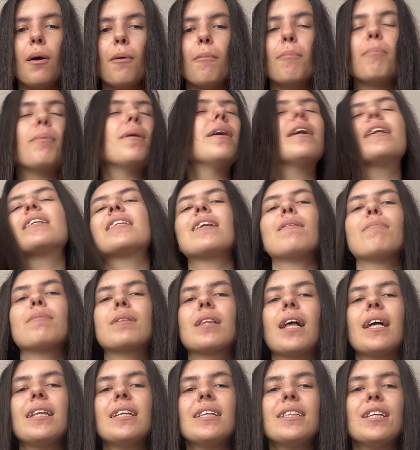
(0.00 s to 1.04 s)
but I'm
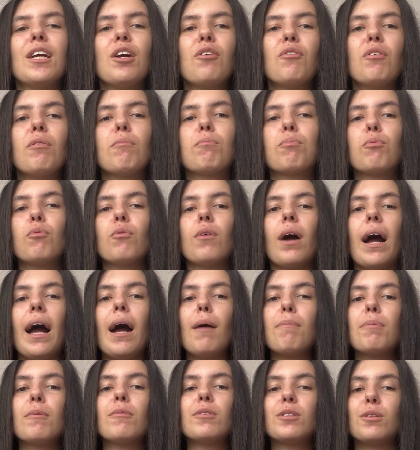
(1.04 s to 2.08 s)
glad that
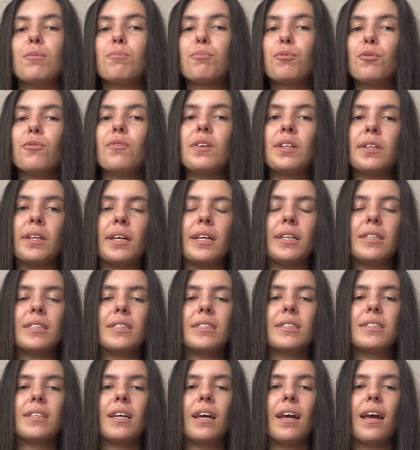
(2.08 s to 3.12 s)
Apple is improving
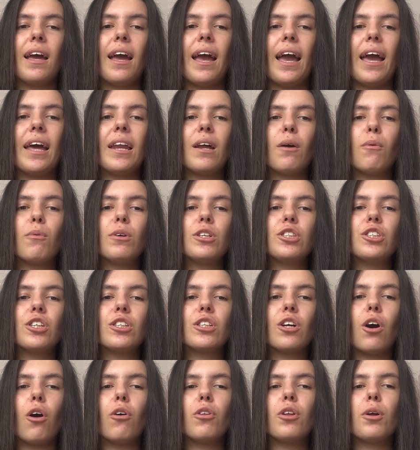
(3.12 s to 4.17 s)
this, and I wish
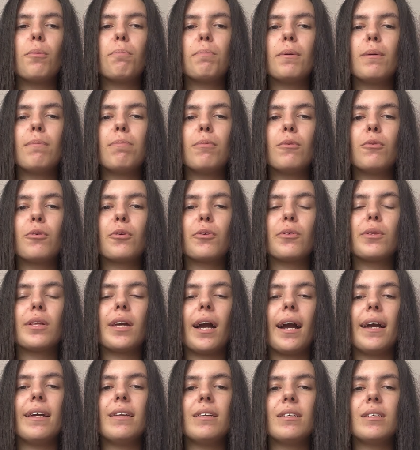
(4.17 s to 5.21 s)
that other people could
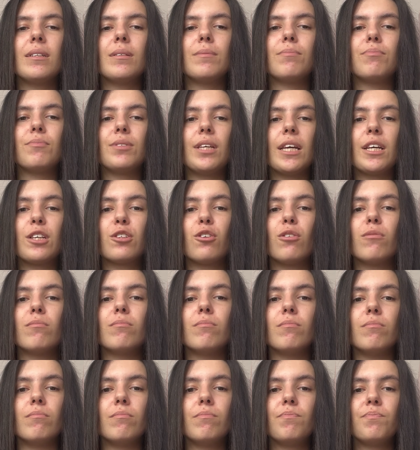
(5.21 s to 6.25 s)
kind of take
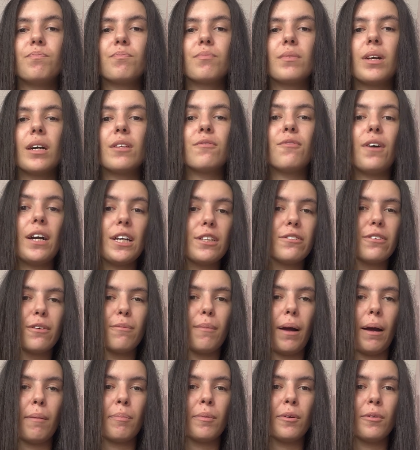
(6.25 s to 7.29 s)
some advice
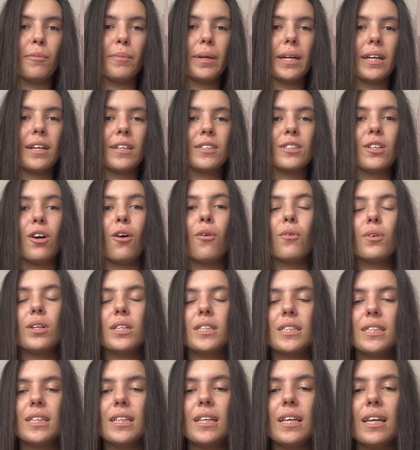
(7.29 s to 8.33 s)
from Apple, because
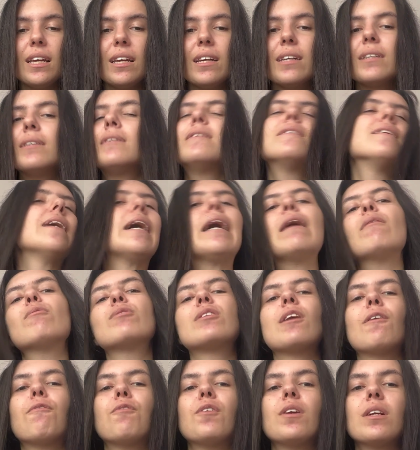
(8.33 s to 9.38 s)
honestly I
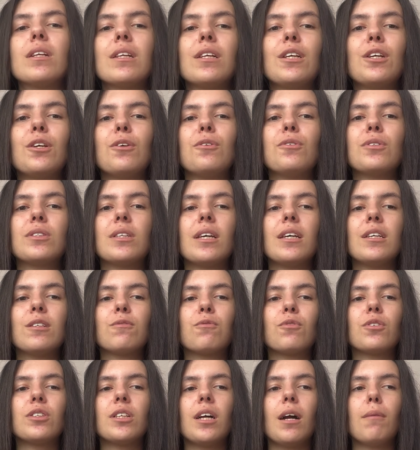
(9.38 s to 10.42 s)
would definitely use this.
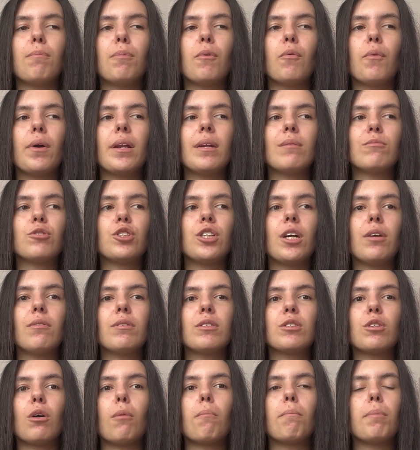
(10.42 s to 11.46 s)
For example, when I'm
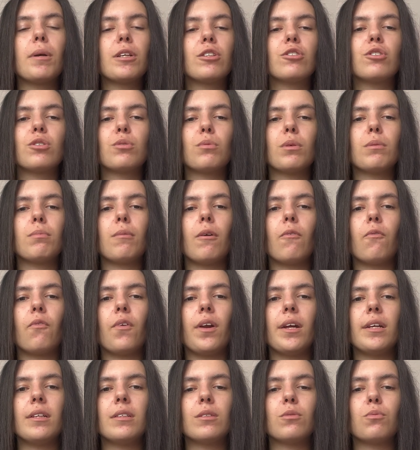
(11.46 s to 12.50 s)
sharing some pictures with my
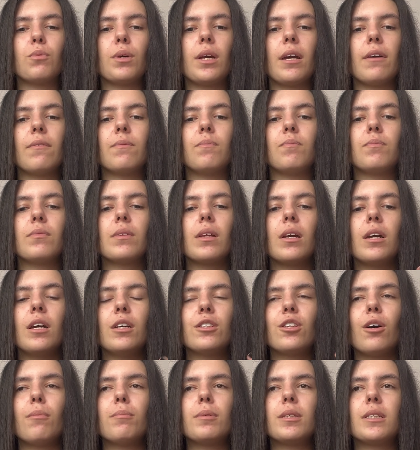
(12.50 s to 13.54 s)
friends, we have
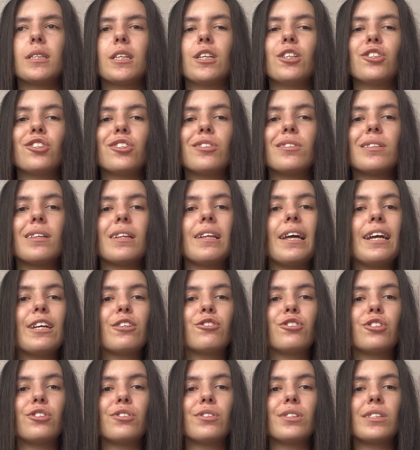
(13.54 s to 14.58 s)
some discussions,
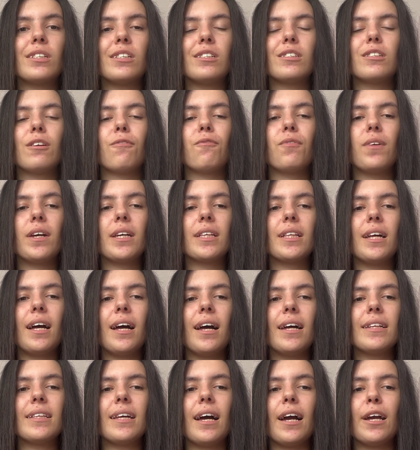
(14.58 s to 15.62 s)
lectures and stuff like
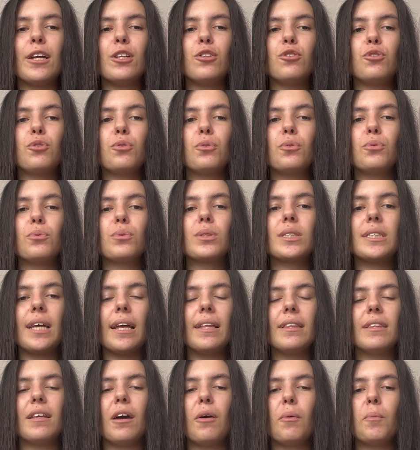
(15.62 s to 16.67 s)
that, I do
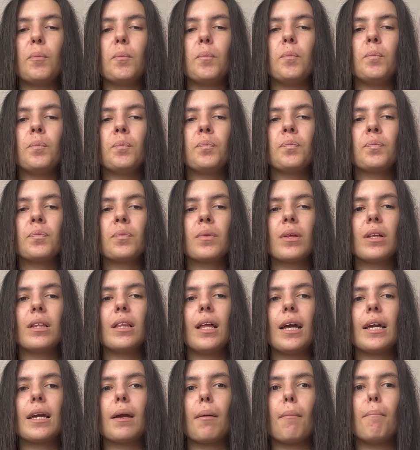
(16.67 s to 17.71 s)
send them
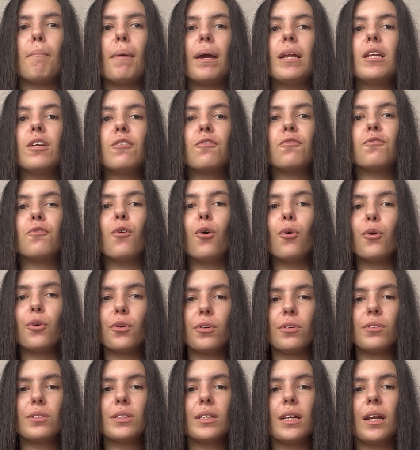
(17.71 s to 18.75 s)
like many
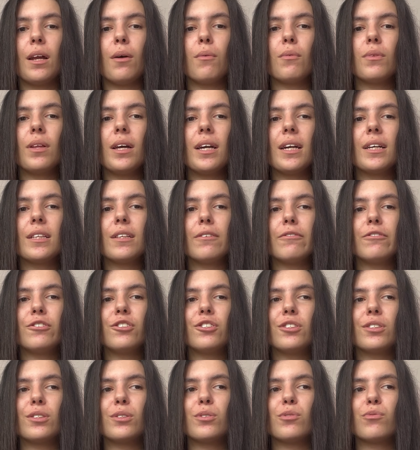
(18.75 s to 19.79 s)
photos, and I would like it if it
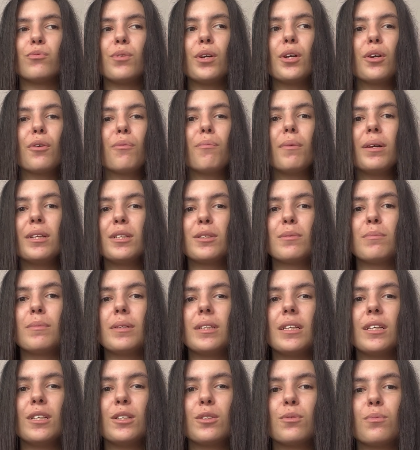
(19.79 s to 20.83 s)
just recommends me
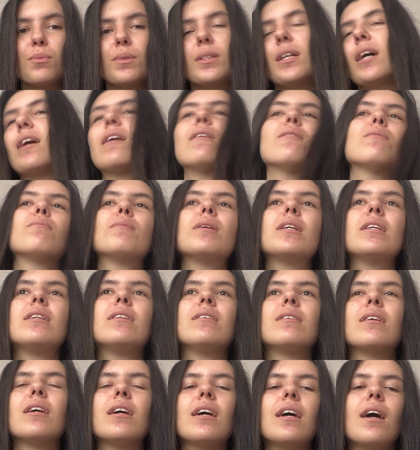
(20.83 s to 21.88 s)
this without
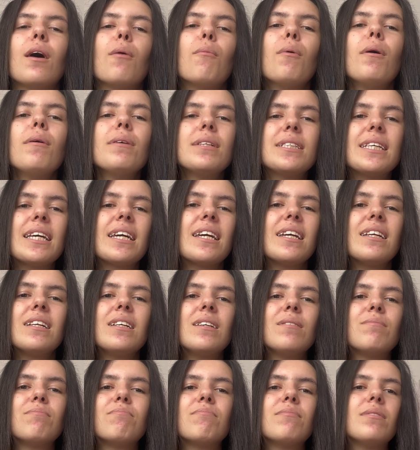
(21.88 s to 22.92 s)
me. Well, it's like
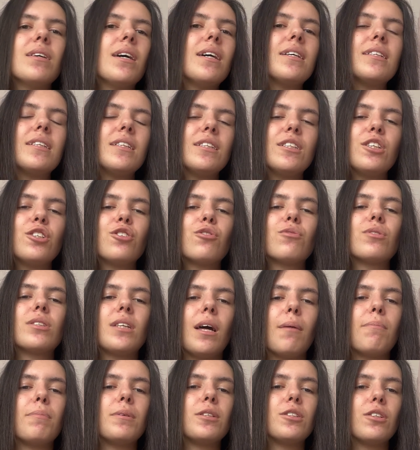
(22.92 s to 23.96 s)
an additional
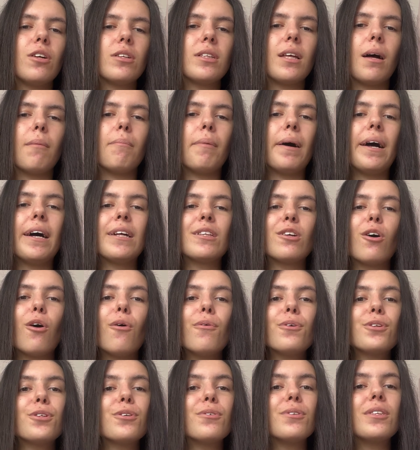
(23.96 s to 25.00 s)
step. It's not that bad.
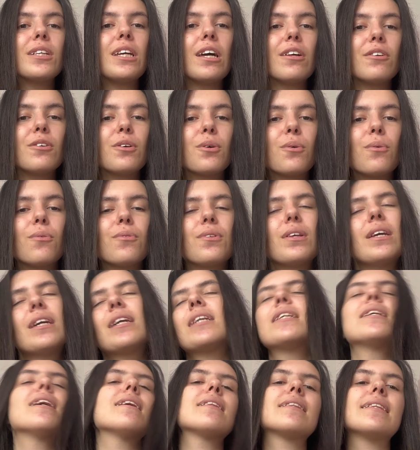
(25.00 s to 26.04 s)
Also, the other cool thing
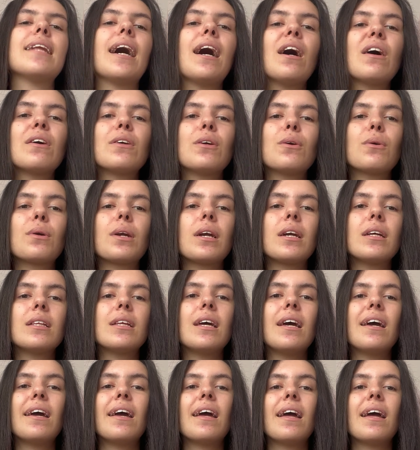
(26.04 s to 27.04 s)
is that now you can